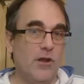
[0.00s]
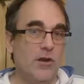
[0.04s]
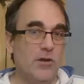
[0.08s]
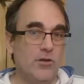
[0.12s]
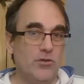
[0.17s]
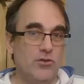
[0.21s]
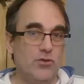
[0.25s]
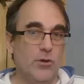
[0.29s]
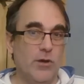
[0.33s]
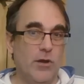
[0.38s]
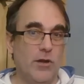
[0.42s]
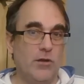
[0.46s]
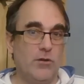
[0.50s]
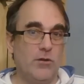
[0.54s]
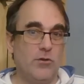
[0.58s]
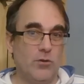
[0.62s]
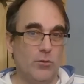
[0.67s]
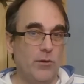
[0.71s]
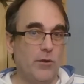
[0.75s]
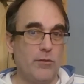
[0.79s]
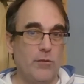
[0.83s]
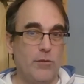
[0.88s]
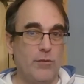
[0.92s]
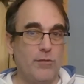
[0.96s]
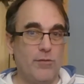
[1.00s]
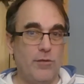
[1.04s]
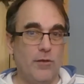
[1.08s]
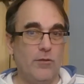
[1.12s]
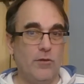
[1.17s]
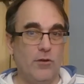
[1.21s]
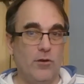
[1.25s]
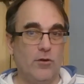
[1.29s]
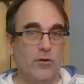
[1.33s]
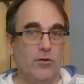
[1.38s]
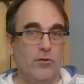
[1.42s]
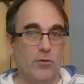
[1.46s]
enjoying doing the thing
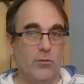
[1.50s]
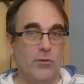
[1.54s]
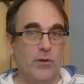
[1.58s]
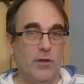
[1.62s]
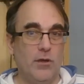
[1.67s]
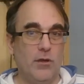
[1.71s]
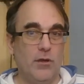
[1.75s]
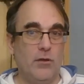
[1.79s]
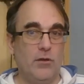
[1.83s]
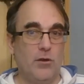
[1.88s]
that you're doing,